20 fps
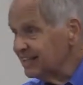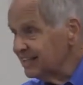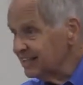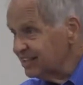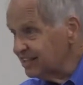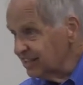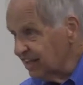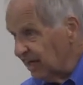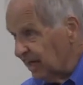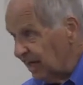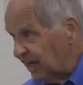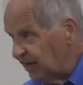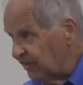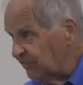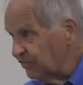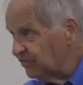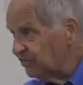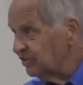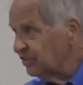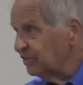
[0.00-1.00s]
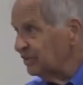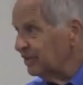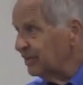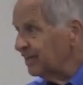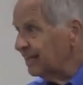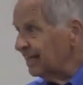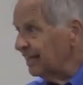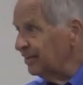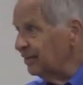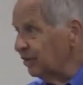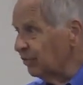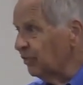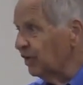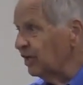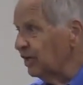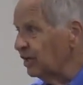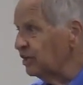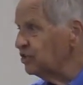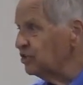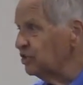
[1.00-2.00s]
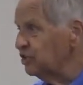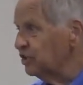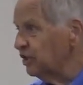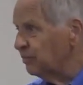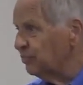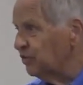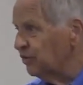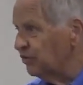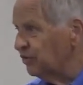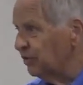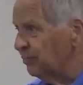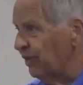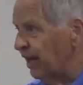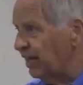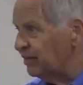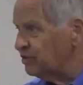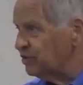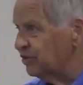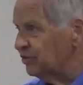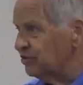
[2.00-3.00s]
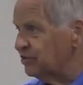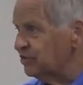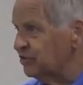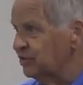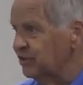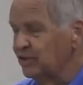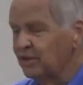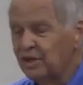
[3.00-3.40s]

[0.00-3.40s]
slaves and their relationship to their masters.